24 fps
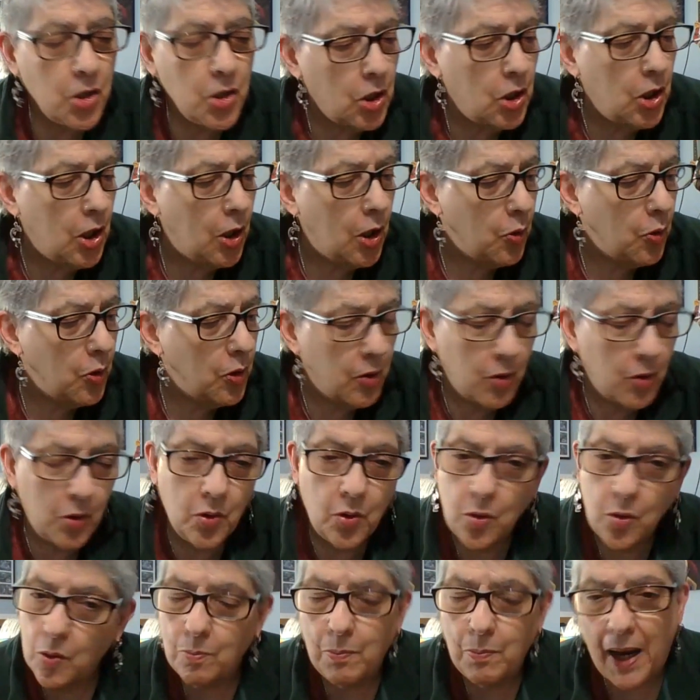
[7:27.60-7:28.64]
You know,
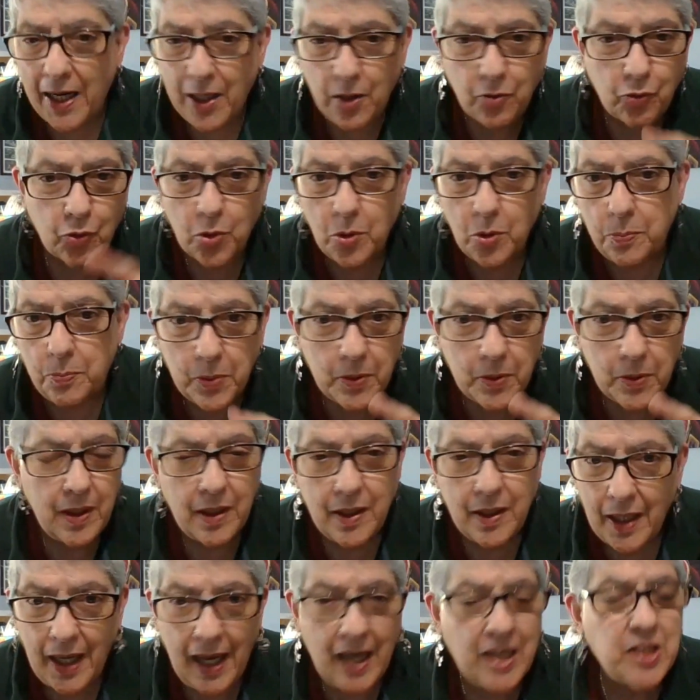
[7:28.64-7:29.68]
my group
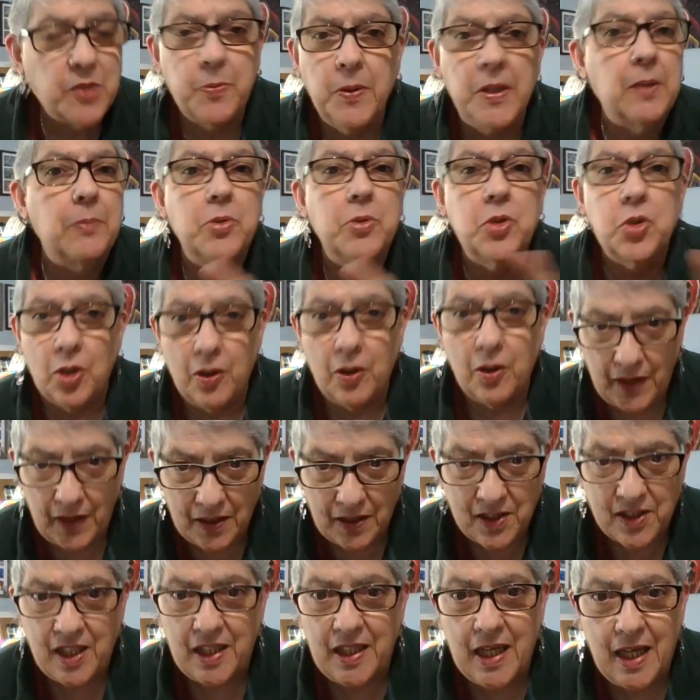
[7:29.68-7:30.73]
has been observing
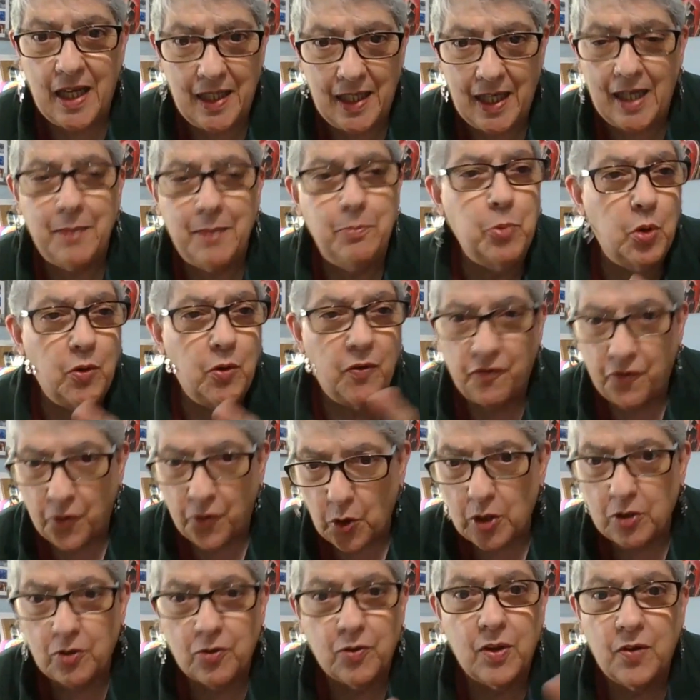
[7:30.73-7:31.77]
CNN move
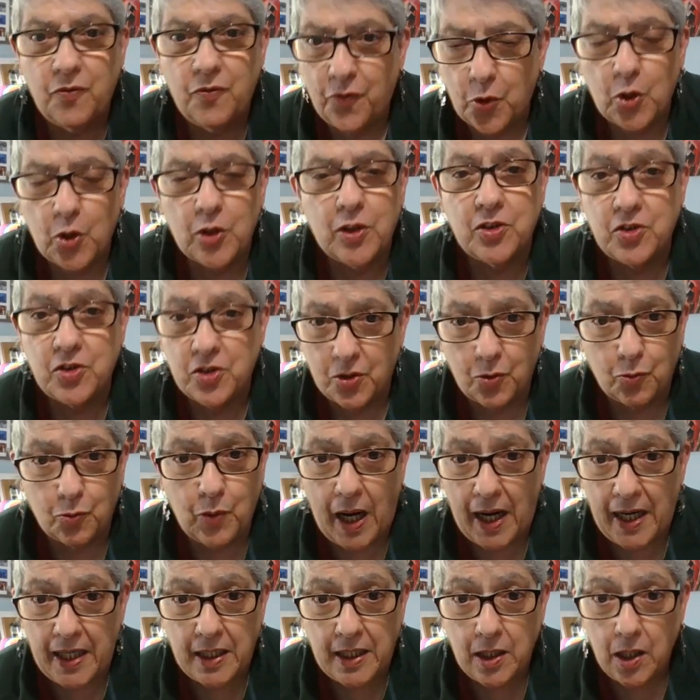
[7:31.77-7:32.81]
further and further to the
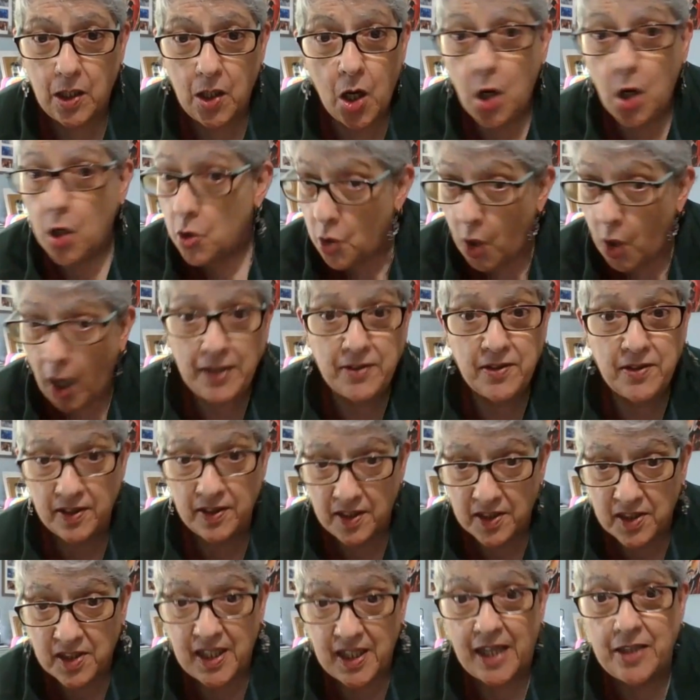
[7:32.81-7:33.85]
right, not to
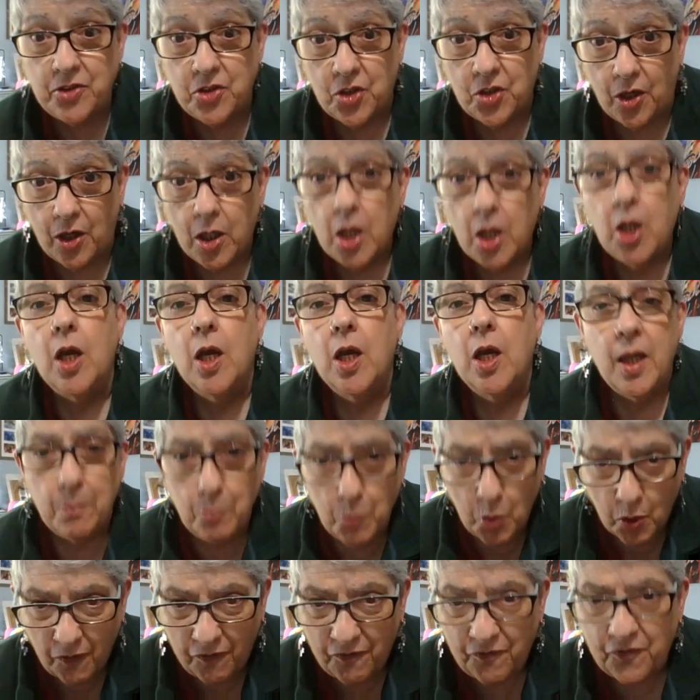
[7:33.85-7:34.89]
the center,
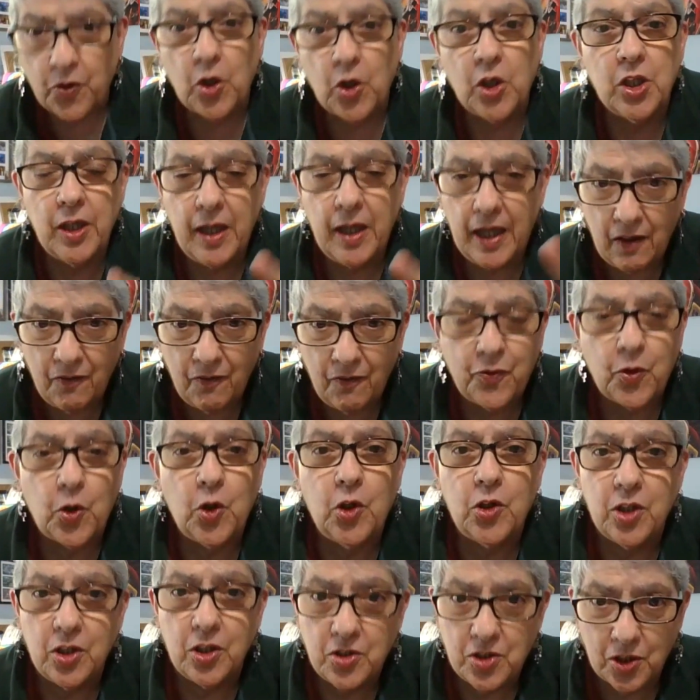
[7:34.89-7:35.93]
move further and
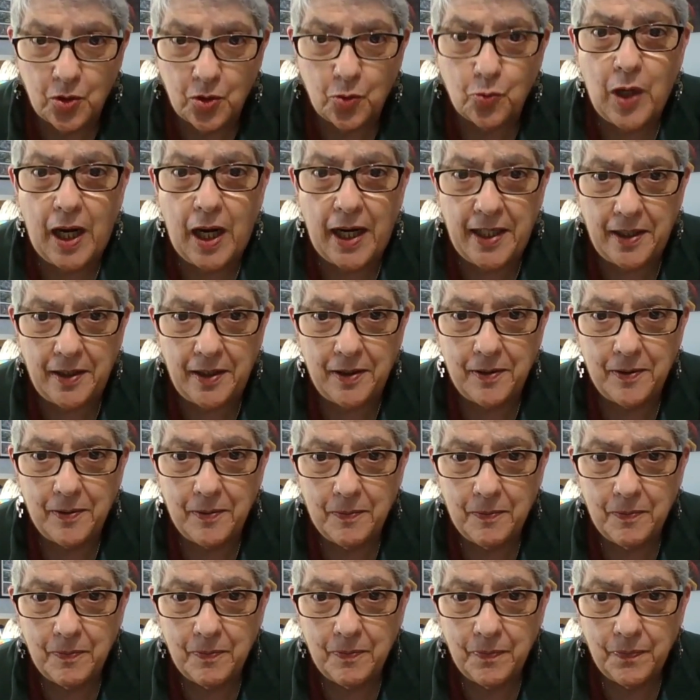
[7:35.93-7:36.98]
further to the right.
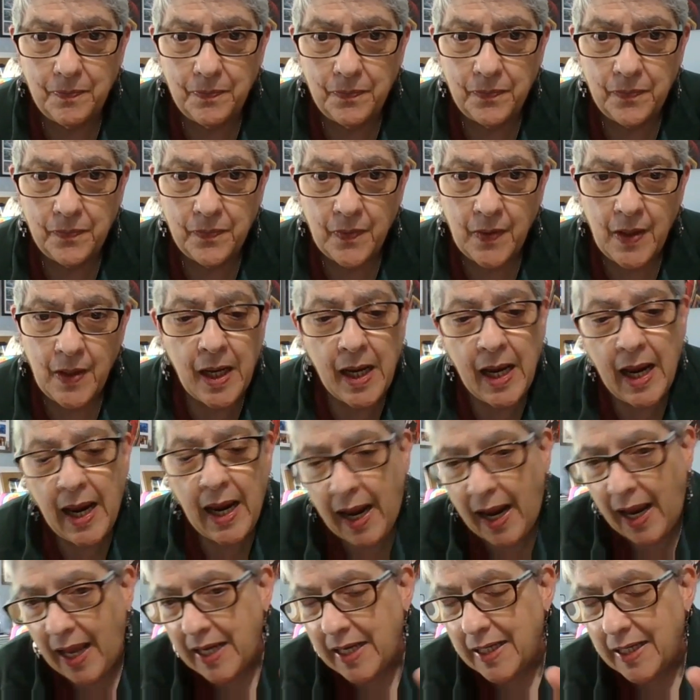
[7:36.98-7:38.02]

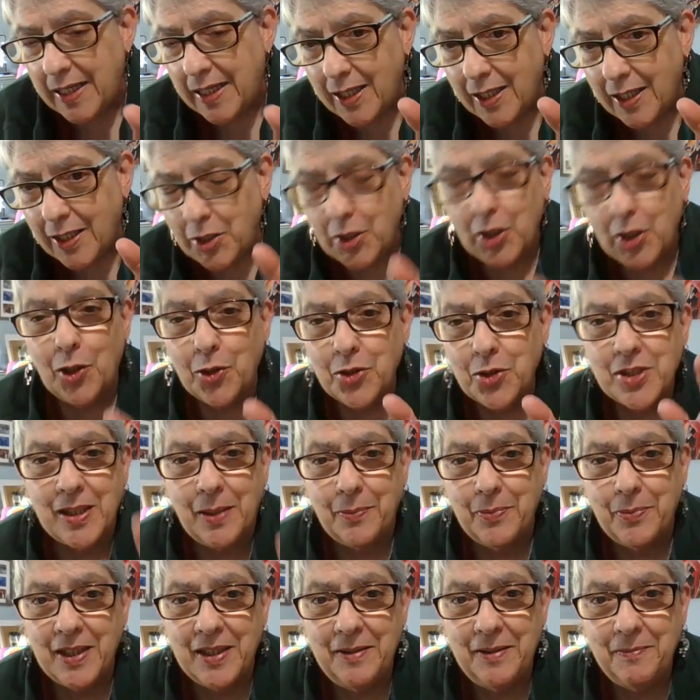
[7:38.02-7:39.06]
And you know
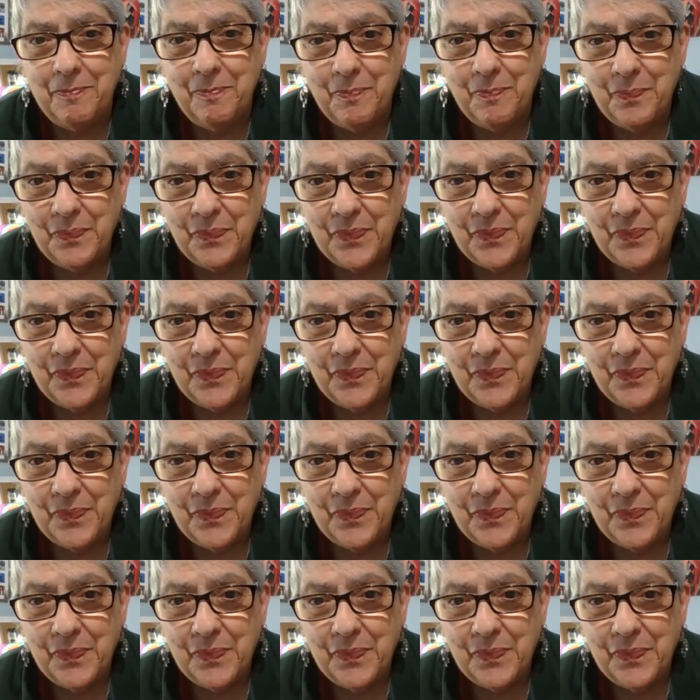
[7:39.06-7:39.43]
something?